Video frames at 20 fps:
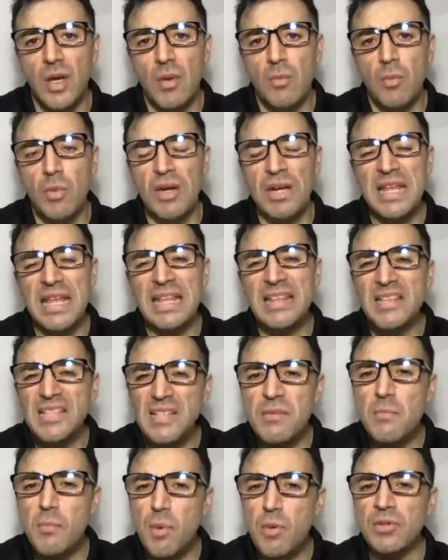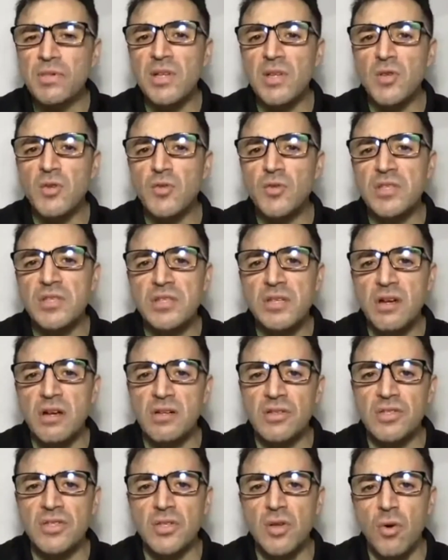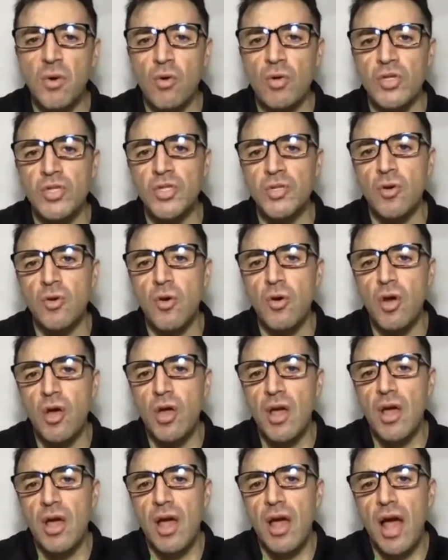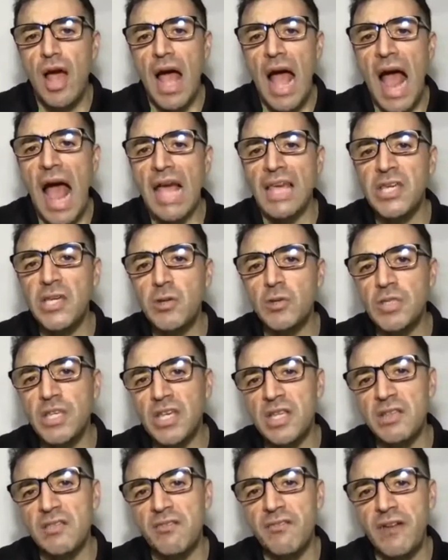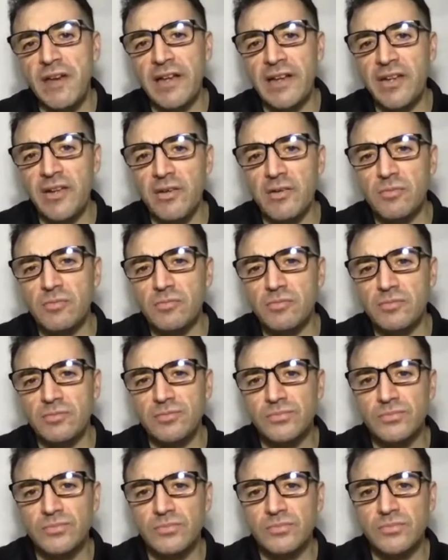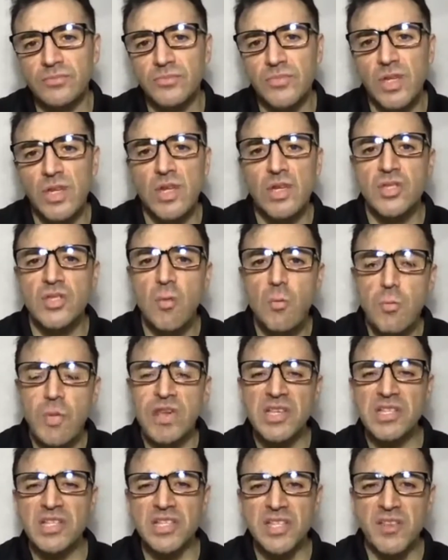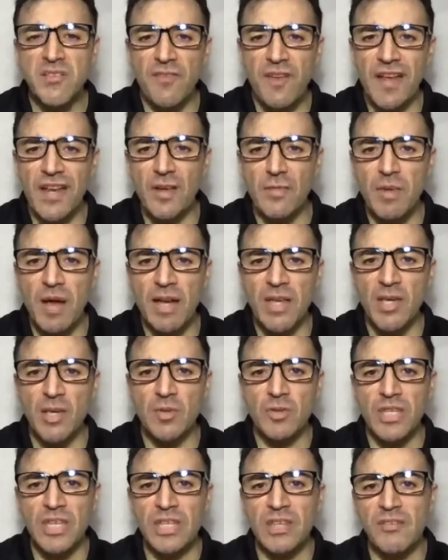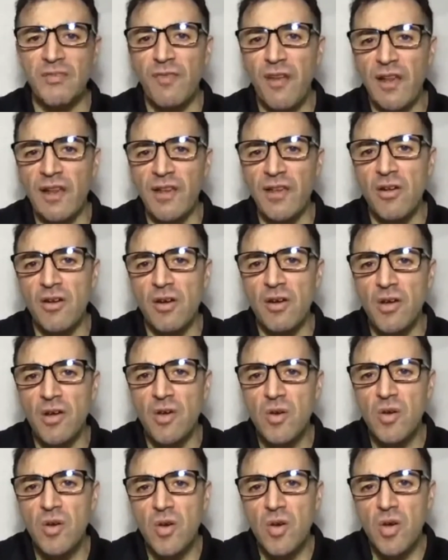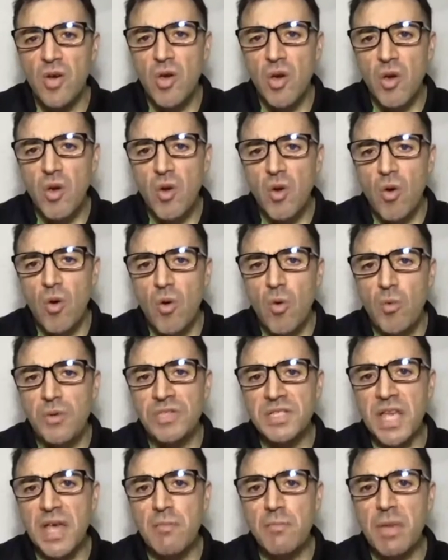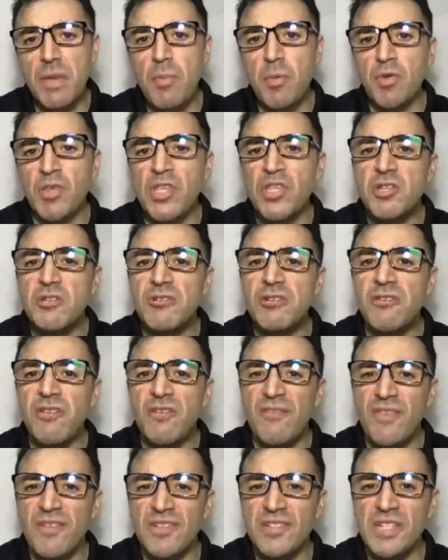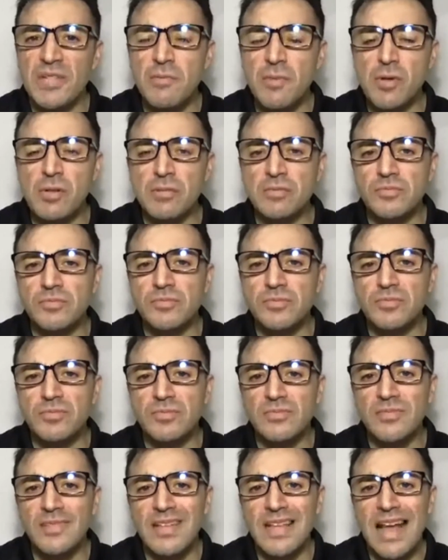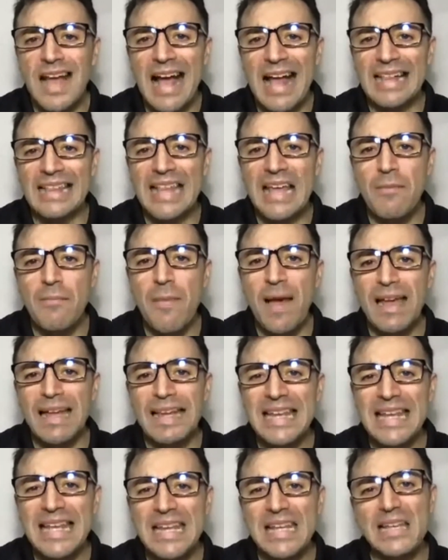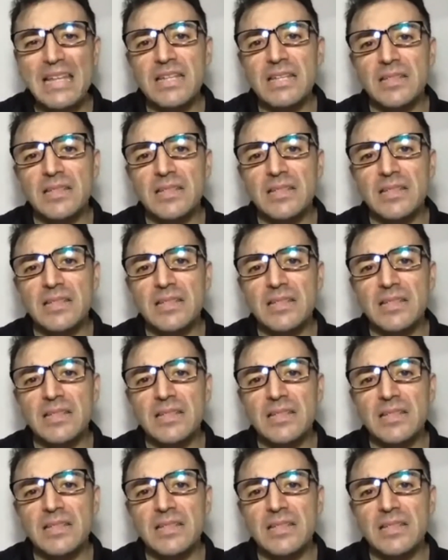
But it is important to discuss also acute kidney failure. Some patients develop acute kidney failure, which can be potentially reversible, and they might need,